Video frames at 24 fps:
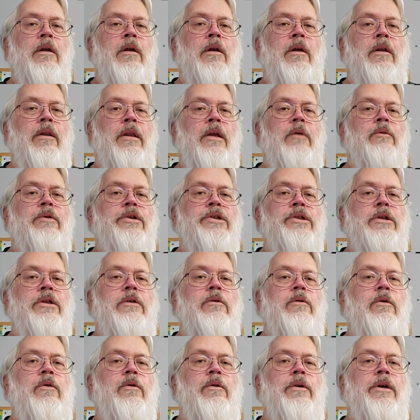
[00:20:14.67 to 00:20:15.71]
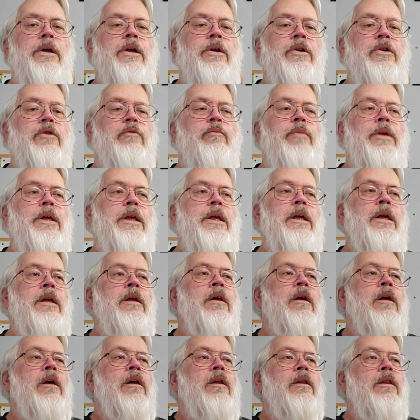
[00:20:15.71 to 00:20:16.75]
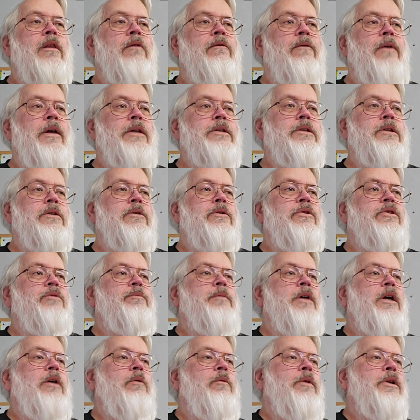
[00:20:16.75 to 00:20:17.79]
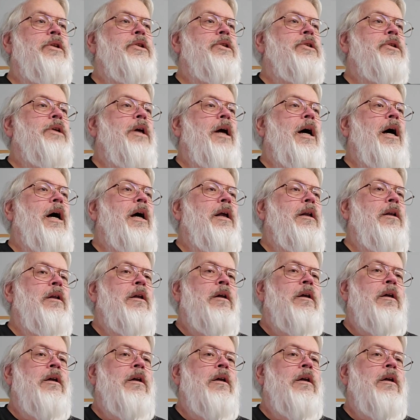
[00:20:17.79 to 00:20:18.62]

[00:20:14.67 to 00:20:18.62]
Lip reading: They were still going to be the vessels by which God,